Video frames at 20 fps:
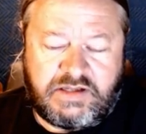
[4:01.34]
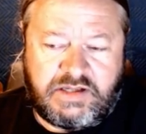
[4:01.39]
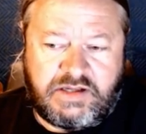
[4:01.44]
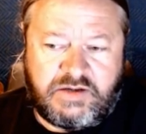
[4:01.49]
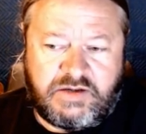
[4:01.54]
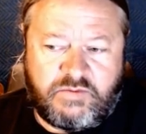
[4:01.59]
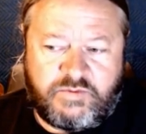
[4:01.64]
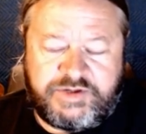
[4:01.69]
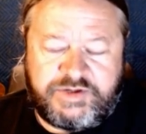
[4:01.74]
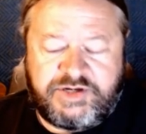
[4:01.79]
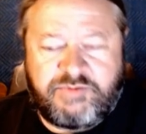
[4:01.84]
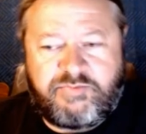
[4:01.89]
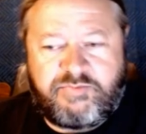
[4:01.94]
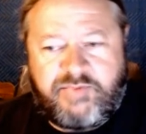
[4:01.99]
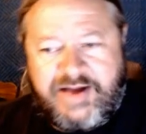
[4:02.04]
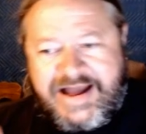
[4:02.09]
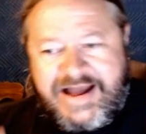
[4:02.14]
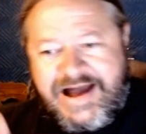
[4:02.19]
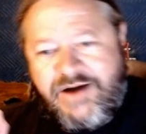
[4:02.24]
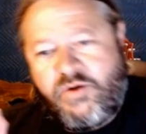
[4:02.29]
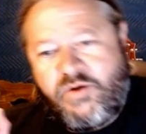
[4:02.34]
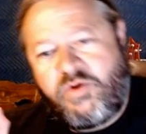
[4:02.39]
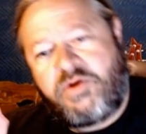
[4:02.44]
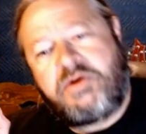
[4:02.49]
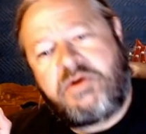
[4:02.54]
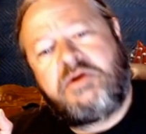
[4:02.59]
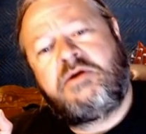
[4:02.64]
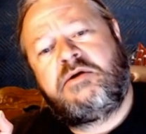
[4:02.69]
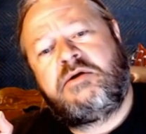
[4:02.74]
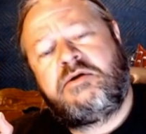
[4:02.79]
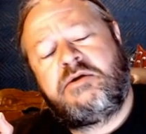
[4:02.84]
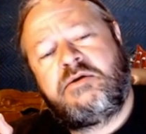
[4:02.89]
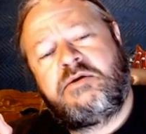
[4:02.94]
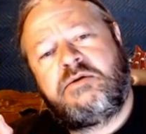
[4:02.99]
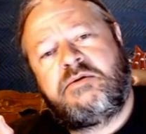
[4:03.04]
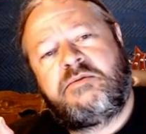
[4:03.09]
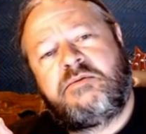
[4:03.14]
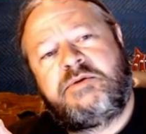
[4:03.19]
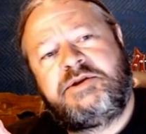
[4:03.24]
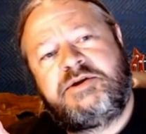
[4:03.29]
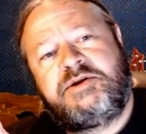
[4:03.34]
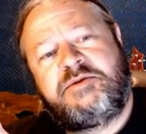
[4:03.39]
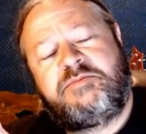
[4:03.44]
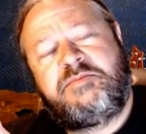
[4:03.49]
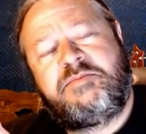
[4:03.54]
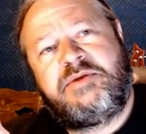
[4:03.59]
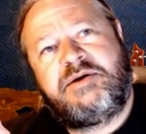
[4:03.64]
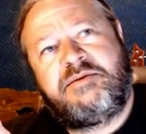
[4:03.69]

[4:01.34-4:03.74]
when your power when your